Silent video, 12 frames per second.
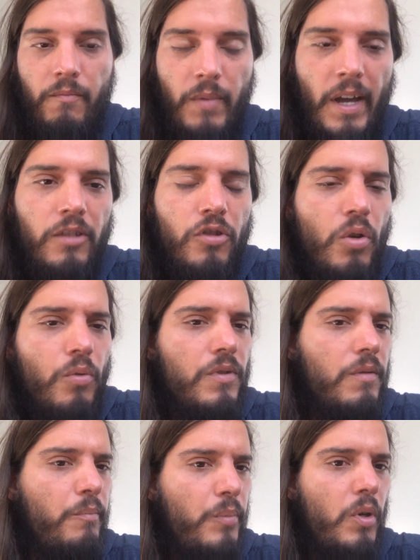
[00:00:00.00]
I
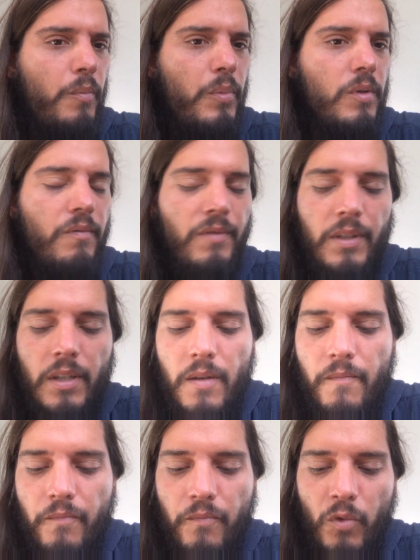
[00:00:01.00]
chosen
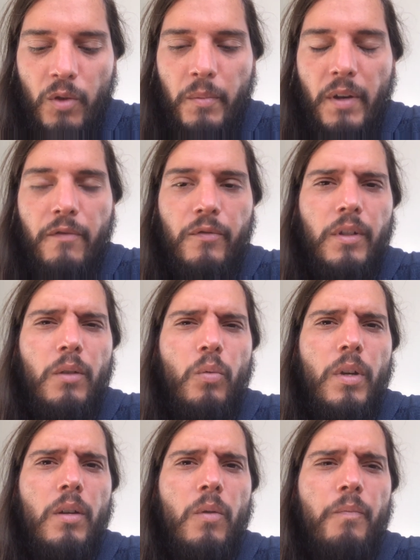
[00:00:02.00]
purposefully with my free
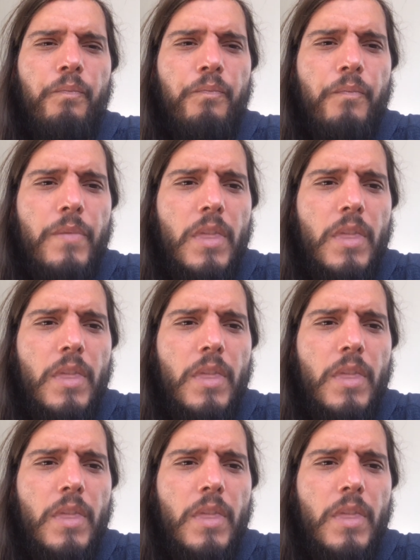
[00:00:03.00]
will